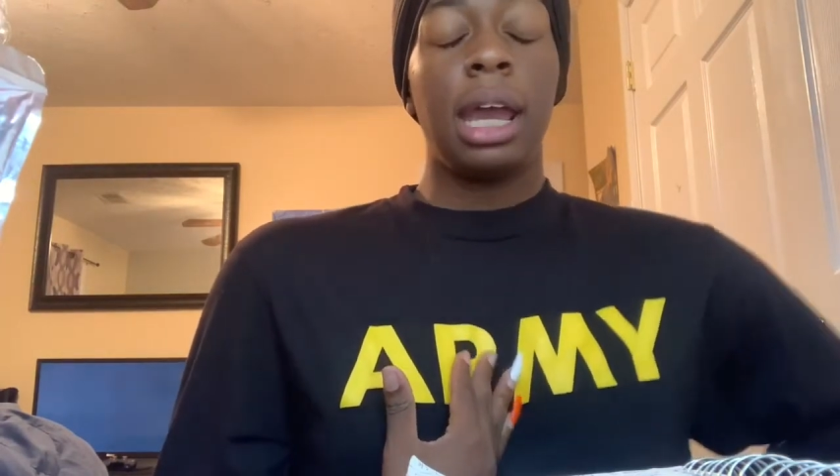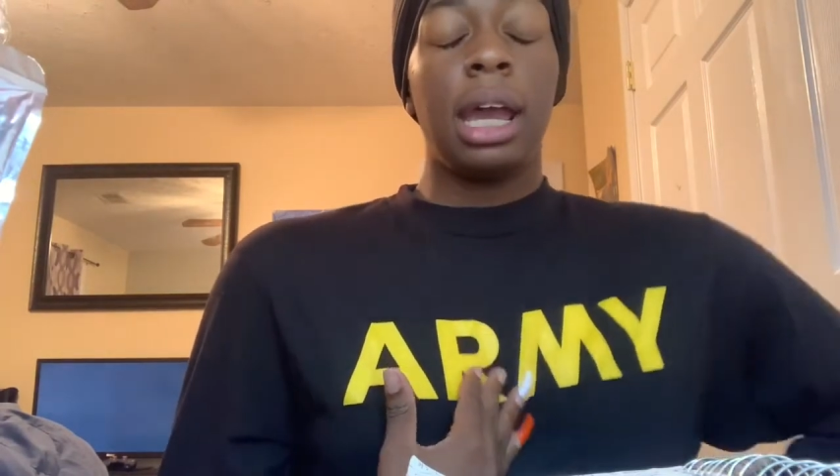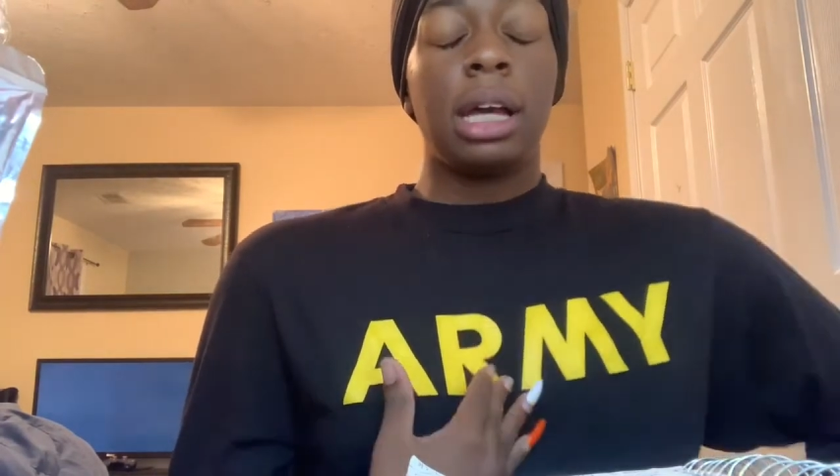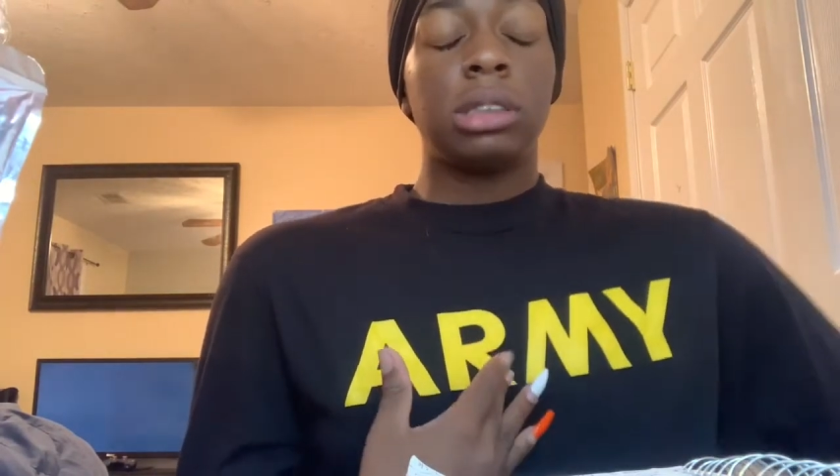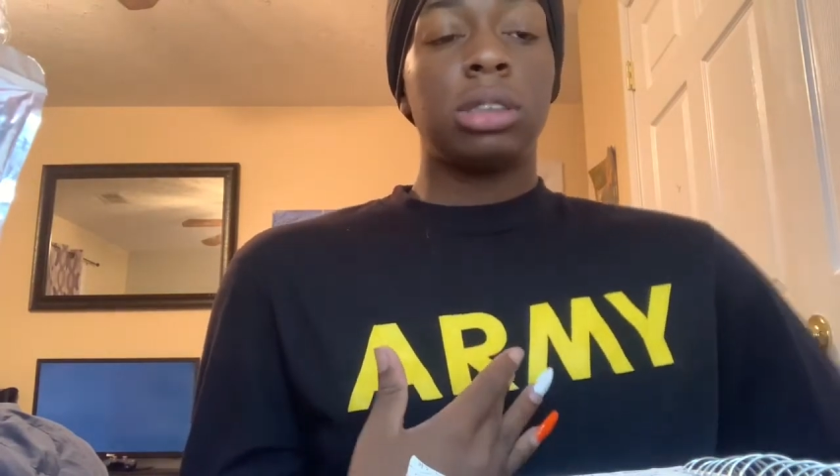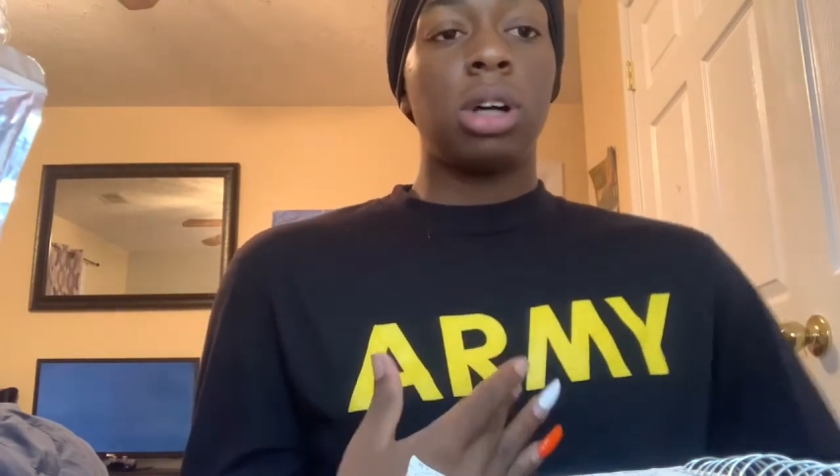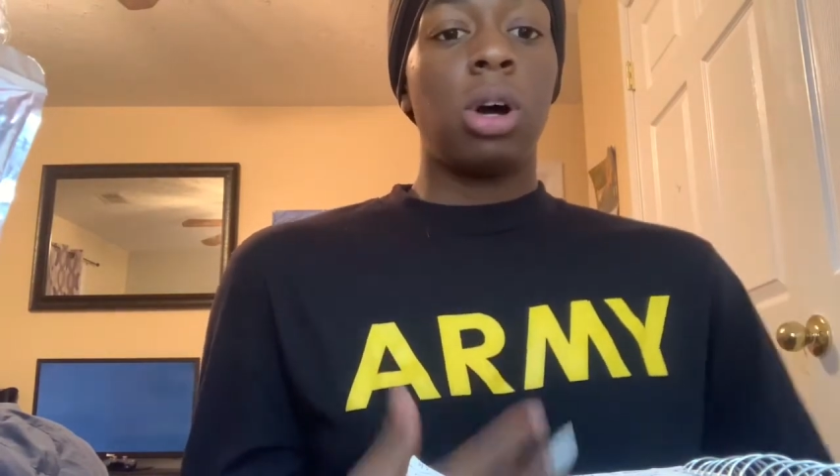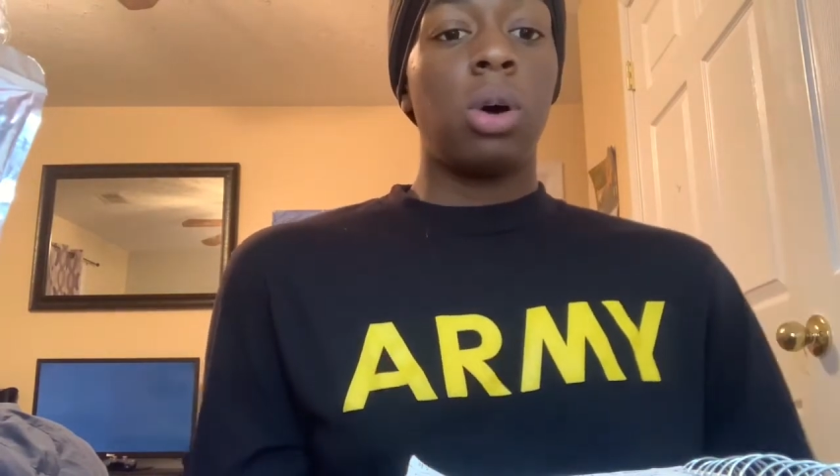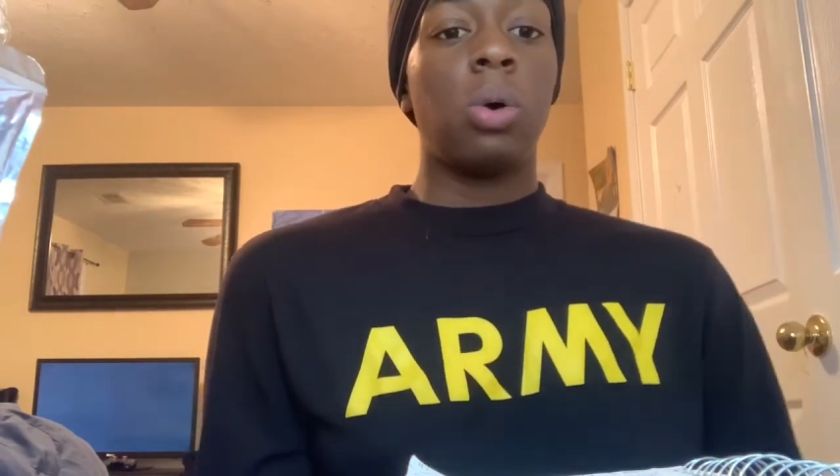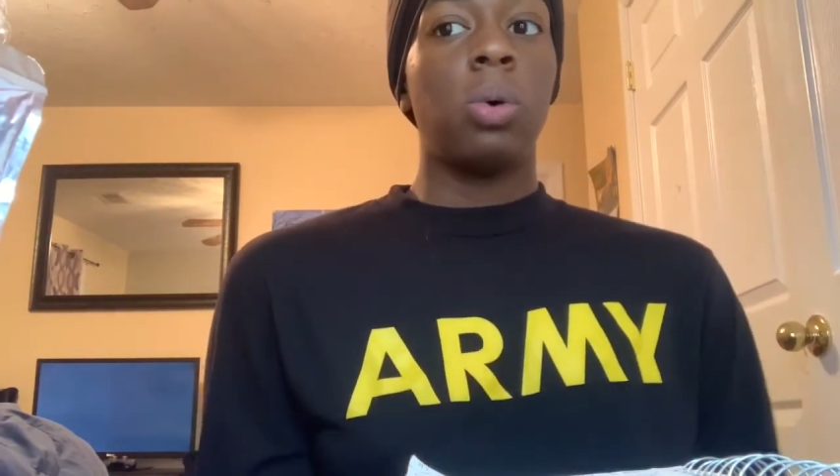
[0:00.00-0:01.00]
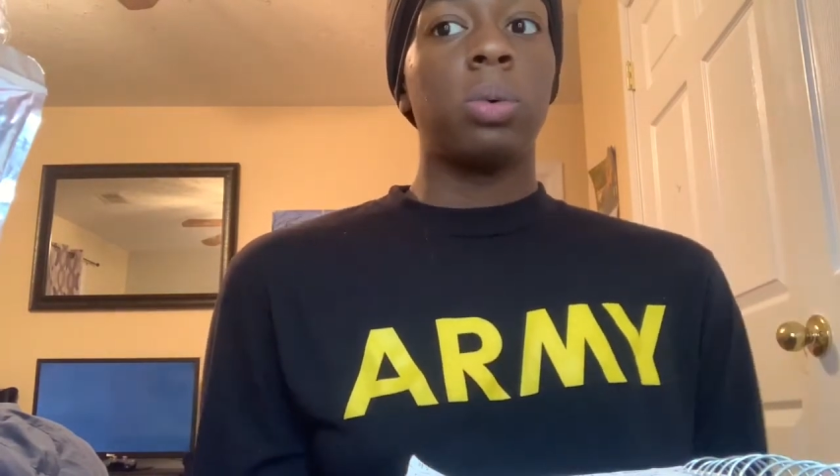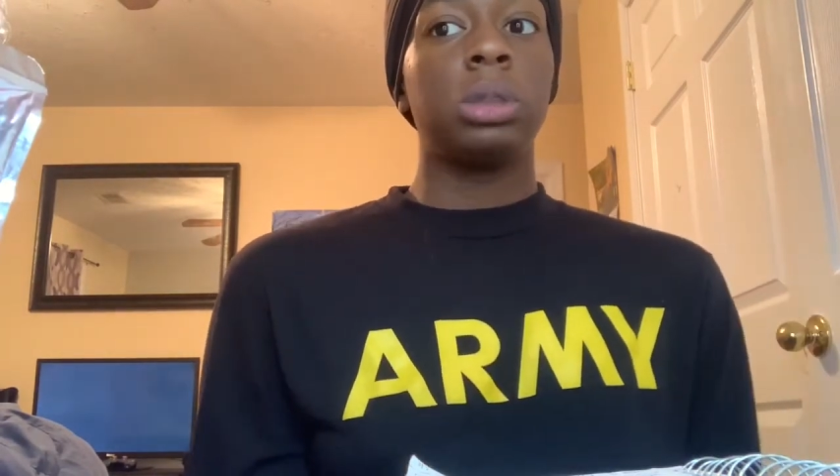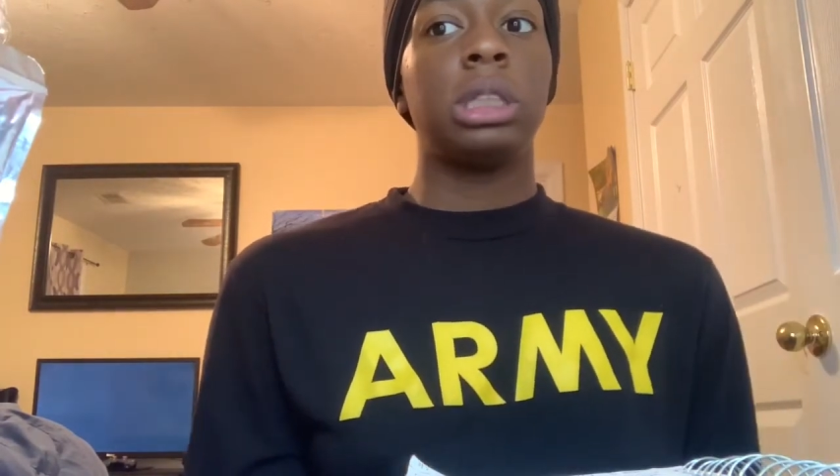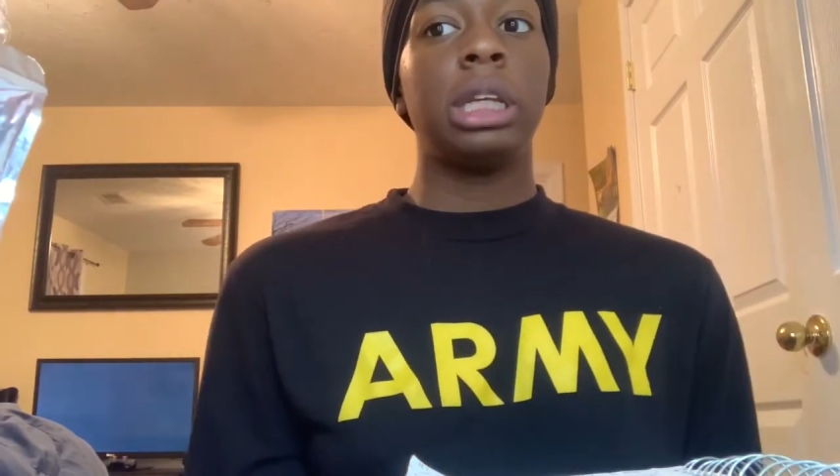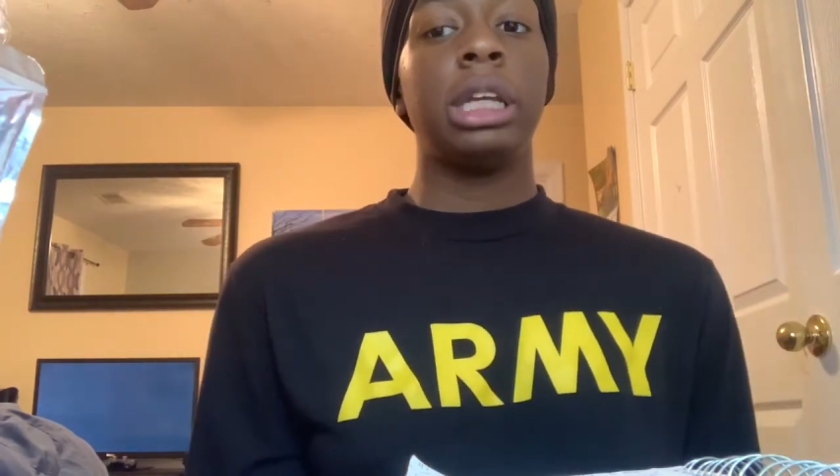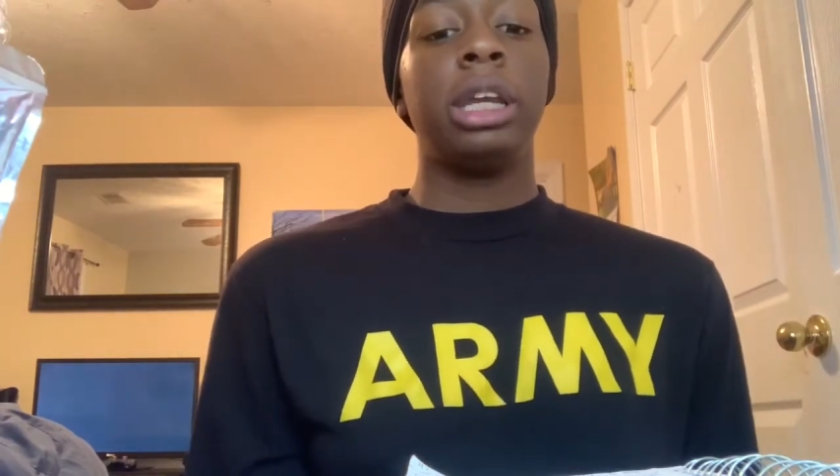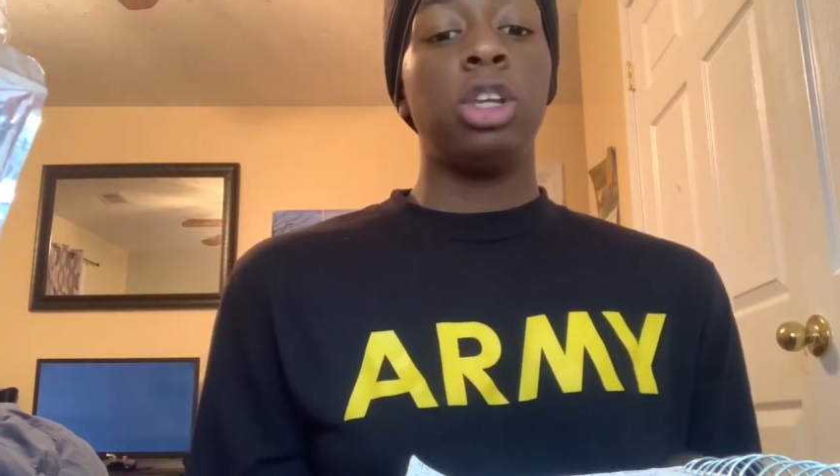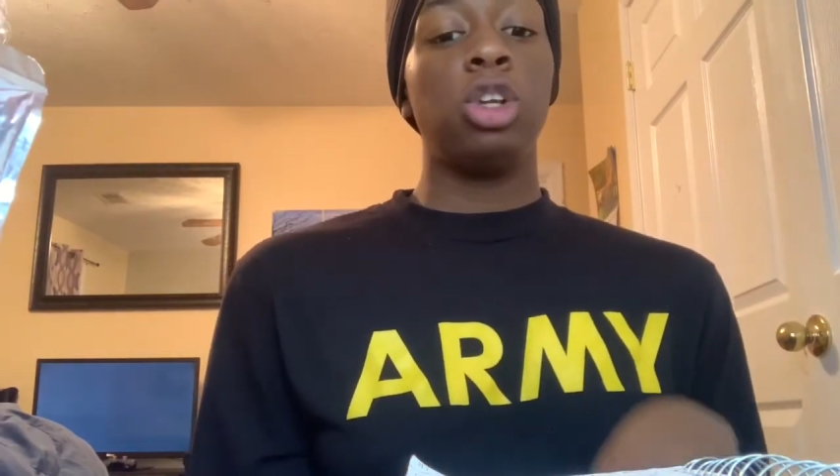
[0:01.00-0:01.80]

So, and